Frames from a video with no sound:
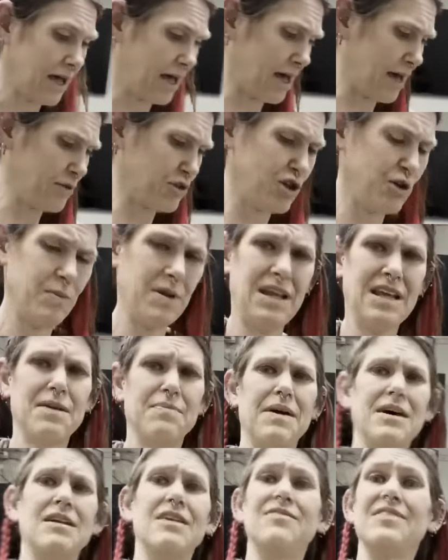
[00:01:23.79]
Uh, too many
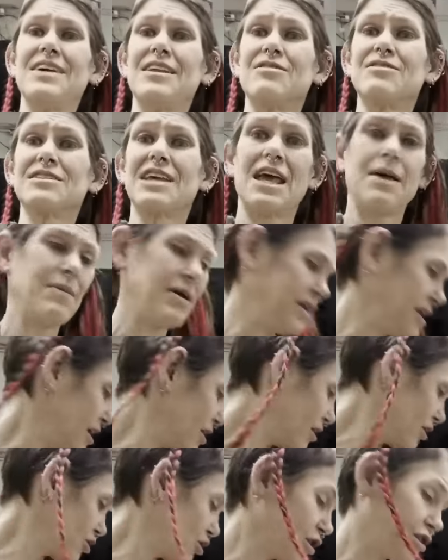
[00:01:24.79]
competitive eaters came in
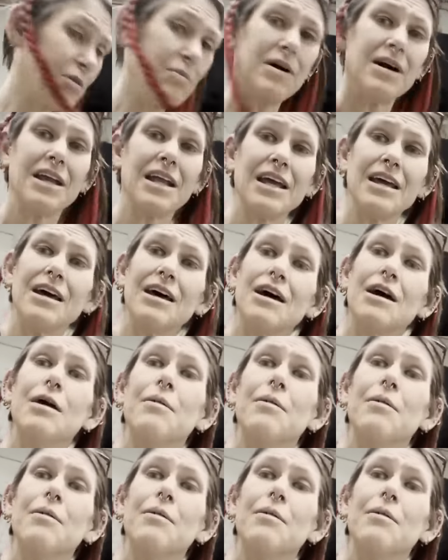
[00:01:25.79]
here and took the money,